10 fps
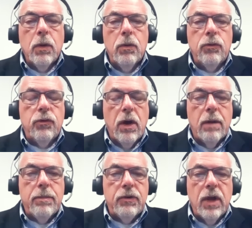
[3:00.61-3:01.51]
whose
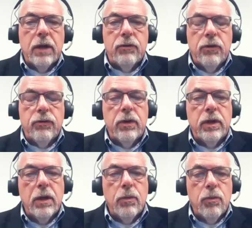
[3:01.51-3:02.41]
job is not just to
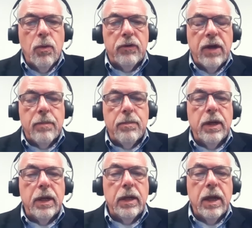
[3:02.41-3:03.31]
deal with what's
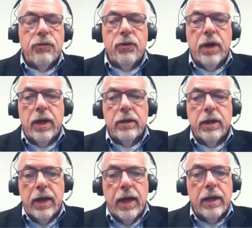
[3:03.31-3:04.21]
happening yesterday and
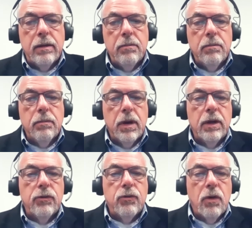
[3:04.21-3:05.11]
today,
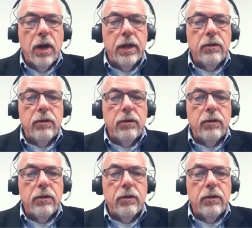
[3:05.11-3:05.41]
but is trying